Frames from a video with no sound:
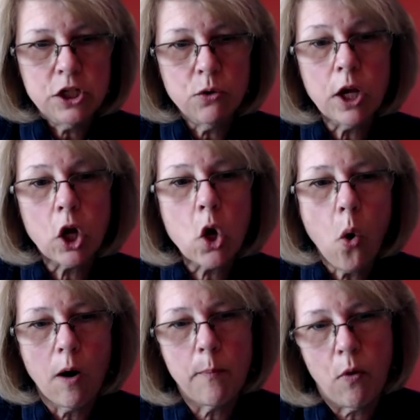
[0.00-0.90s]

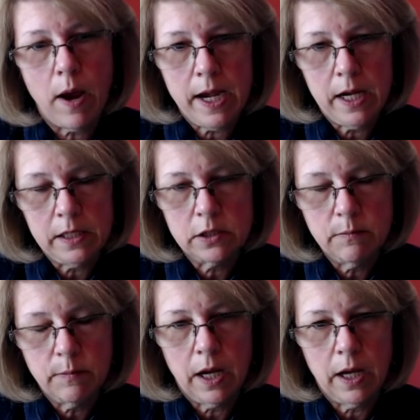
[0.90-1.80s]
incorporate it into
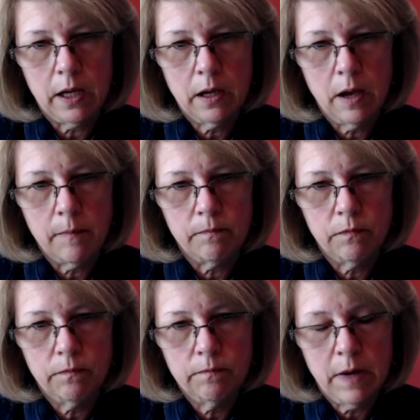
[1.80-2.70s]

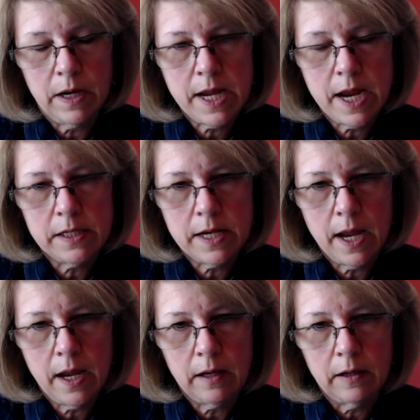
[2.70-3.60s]
my
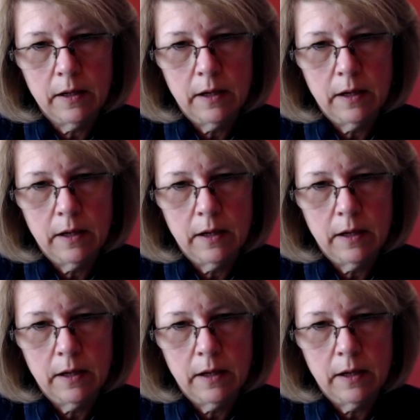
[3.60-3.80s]
day-to-day